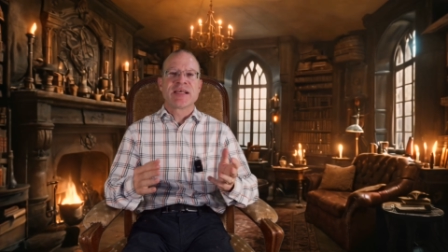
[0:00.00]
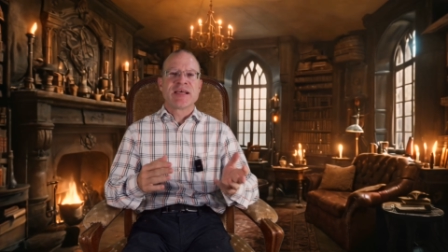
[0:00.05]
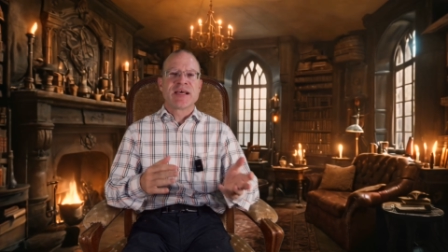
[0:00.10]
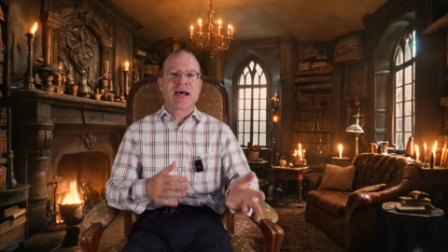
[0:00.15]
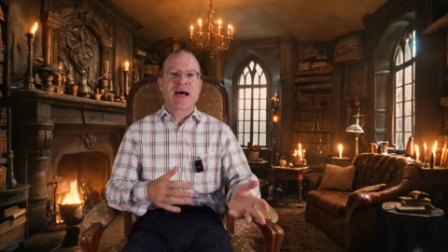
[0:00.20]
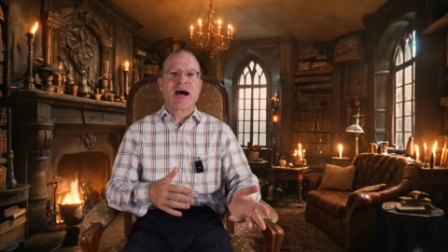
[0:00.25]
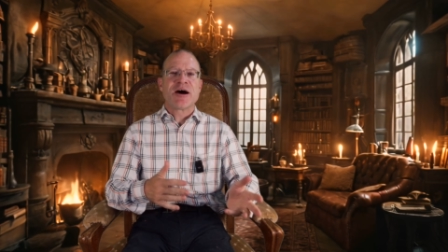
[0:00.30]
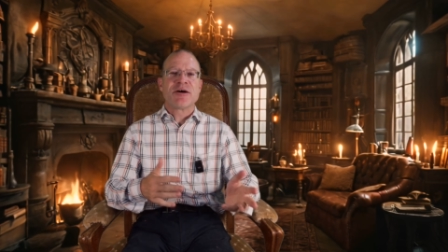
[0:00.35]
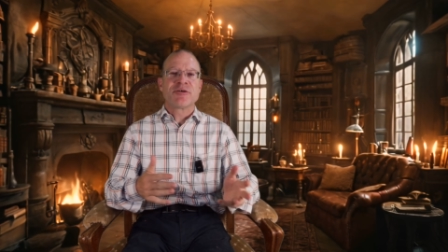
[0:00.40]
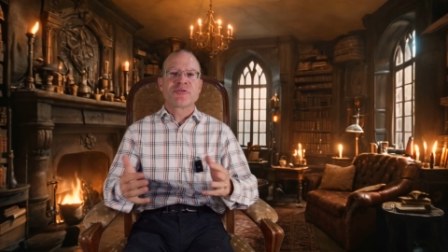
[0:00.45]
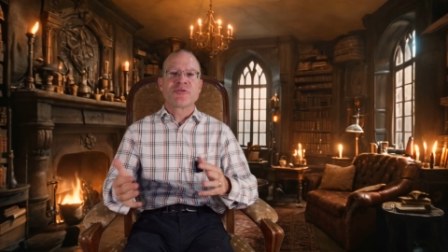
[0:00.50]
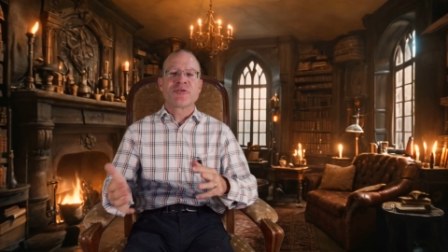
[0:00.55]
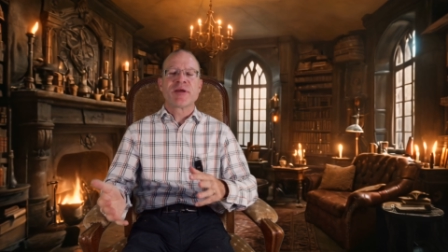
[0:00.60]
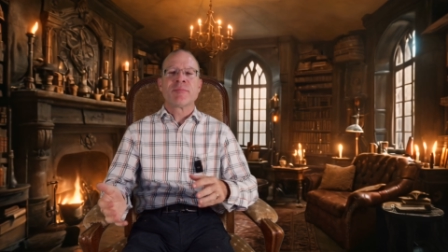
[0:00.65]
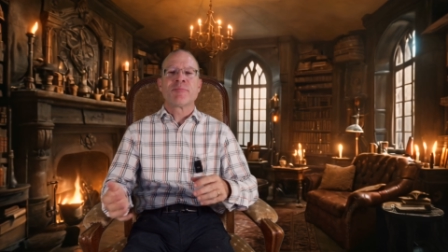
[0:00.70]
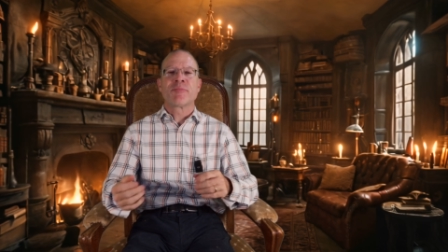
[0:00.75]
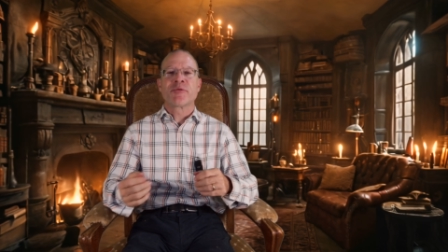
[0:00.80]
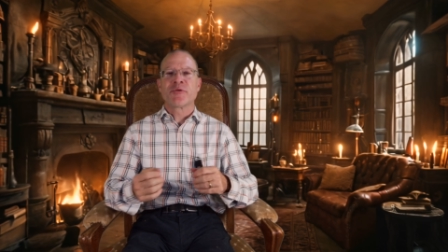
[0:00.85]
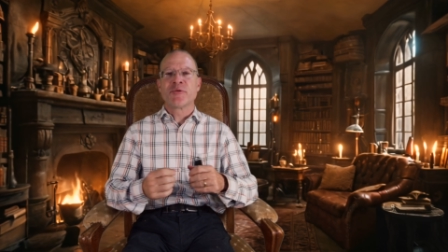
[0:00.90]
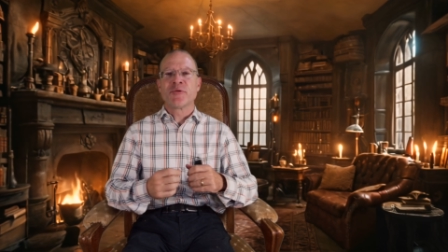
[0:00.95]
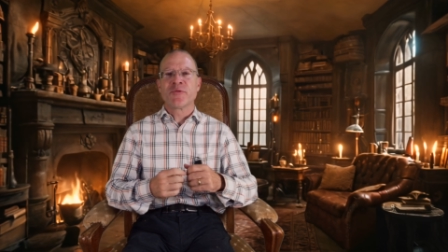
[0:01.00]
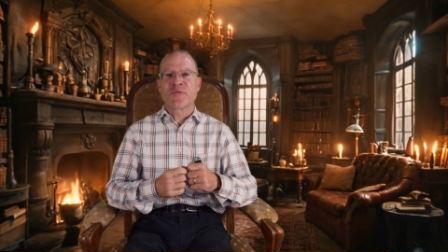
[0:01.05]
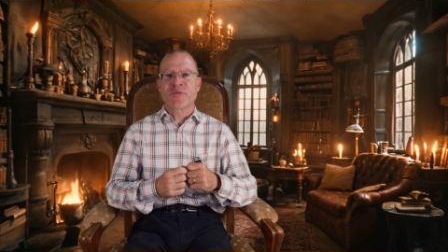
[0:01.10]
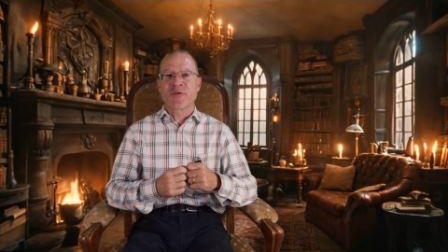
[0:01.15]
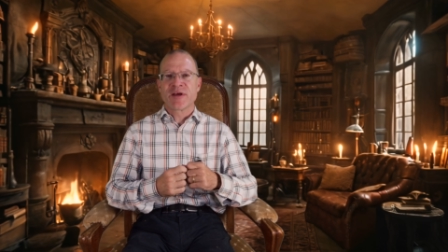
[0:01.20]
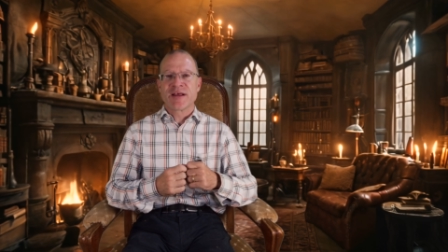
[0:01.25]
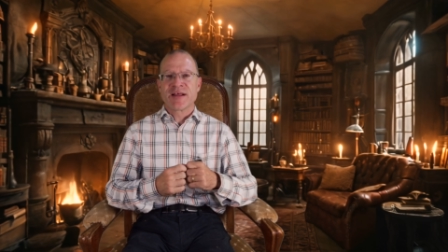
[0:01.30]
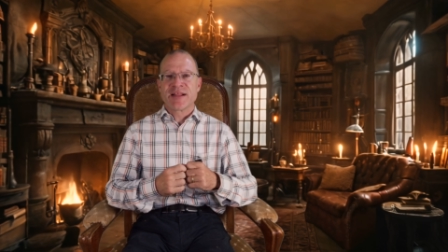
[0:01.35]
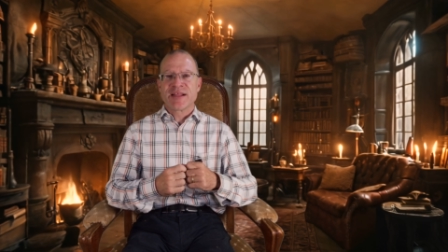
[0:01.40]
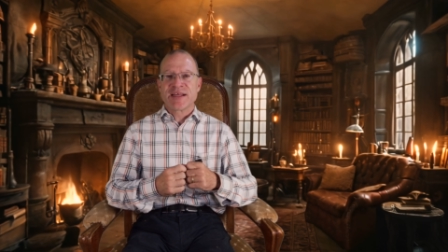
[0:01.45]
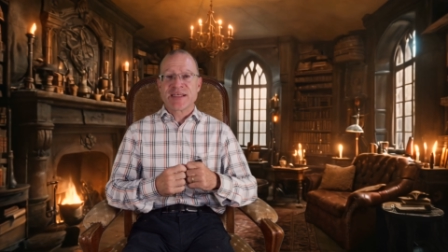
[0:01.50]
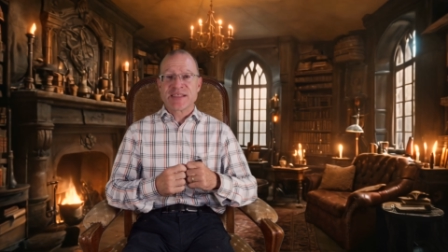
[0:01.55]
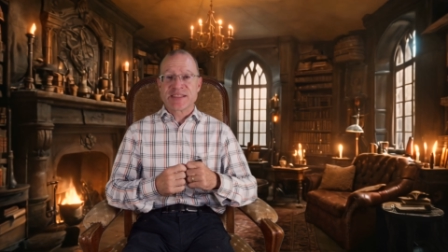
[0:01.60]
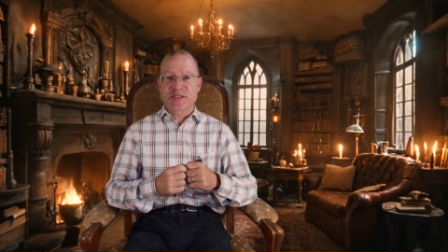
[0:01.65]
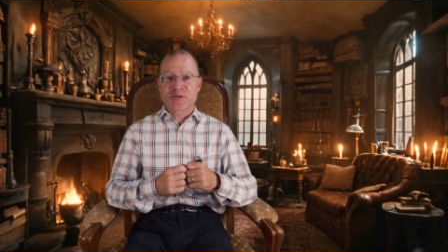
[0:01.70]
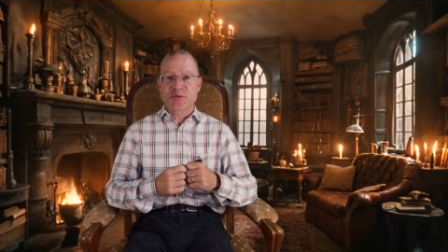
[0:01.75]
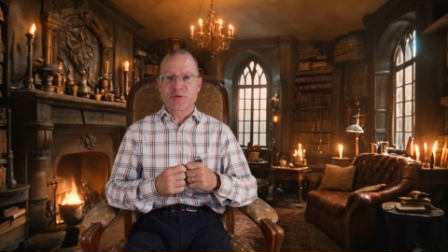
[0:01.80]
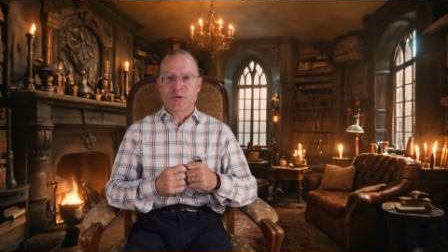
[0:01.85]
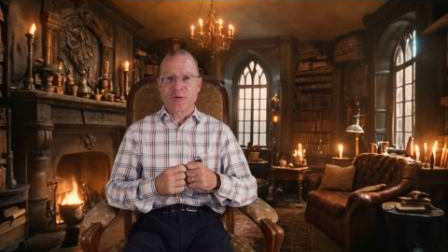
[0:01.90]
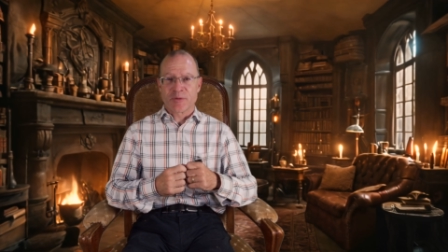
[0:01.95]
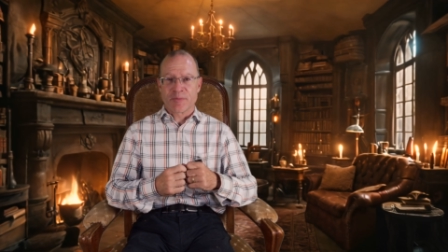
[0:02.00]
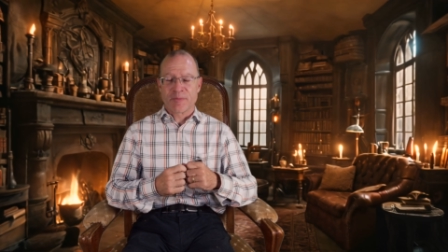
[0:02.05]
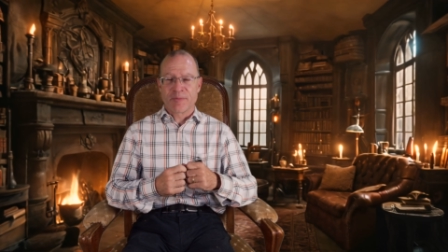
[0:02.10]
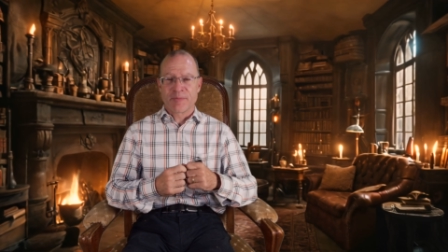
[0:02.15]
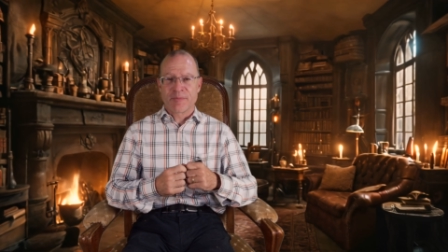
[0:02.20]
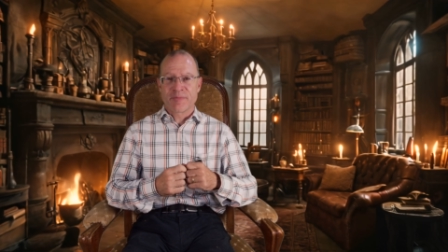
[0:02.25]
how to improve his tool.